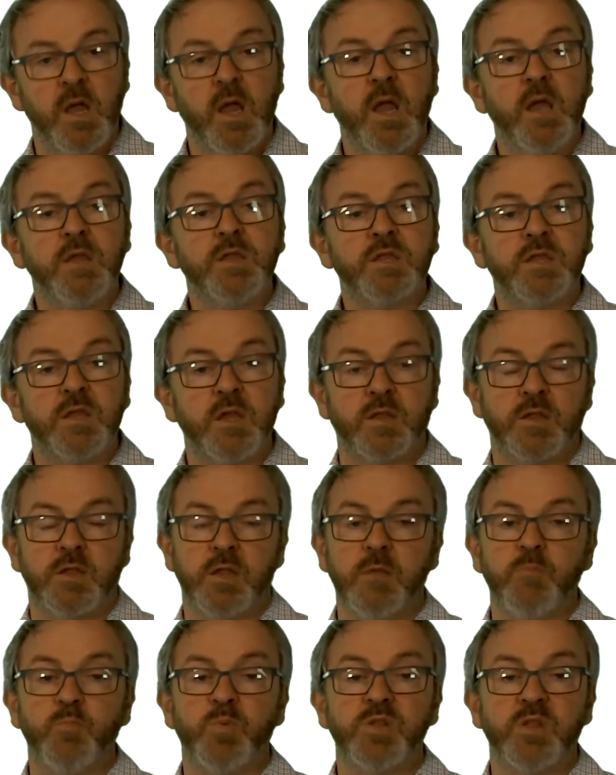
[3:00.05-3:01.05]
is
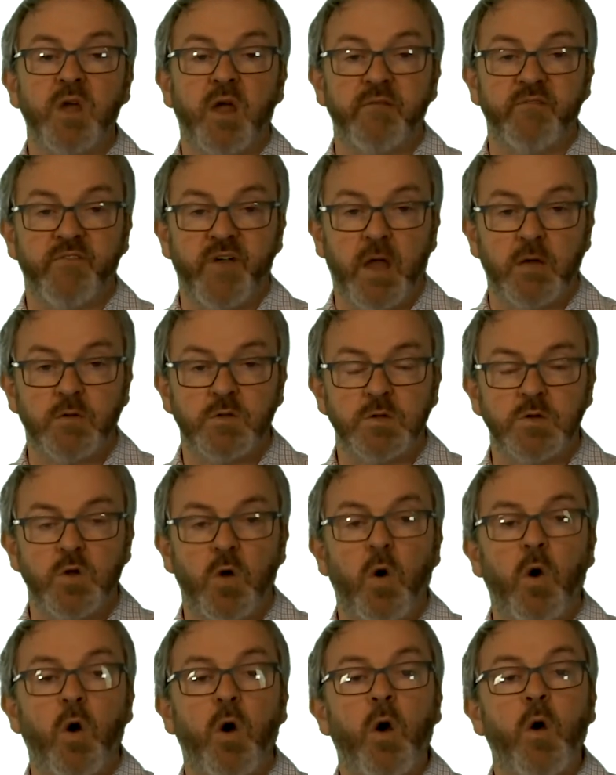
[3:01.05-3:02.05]
16 per 10,000
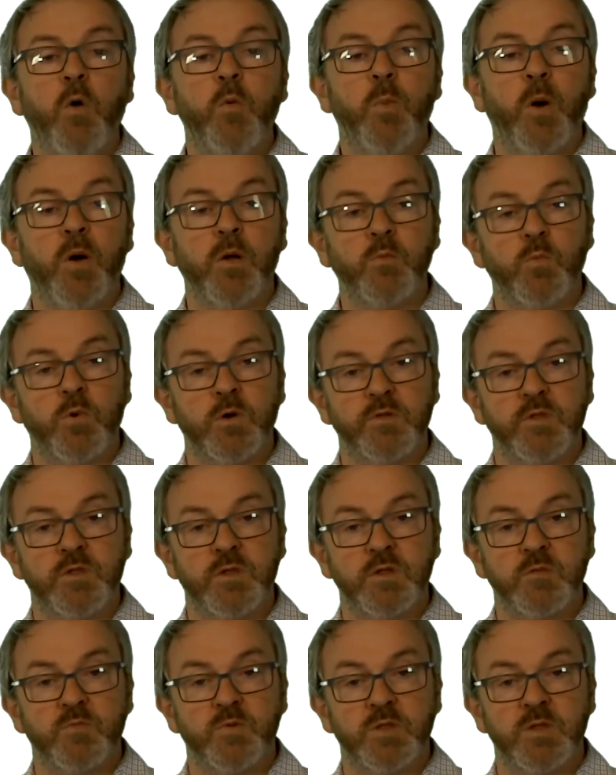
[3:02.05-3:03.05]
or
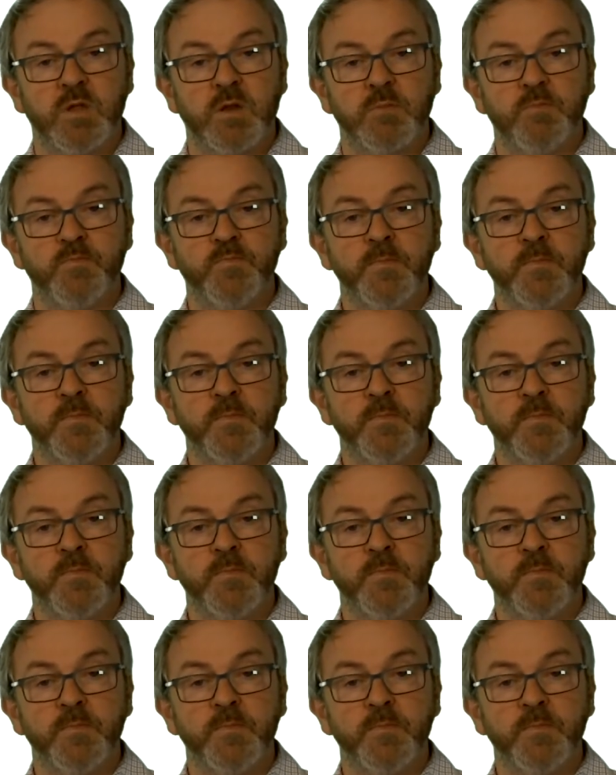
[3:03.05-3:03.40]
0.16%.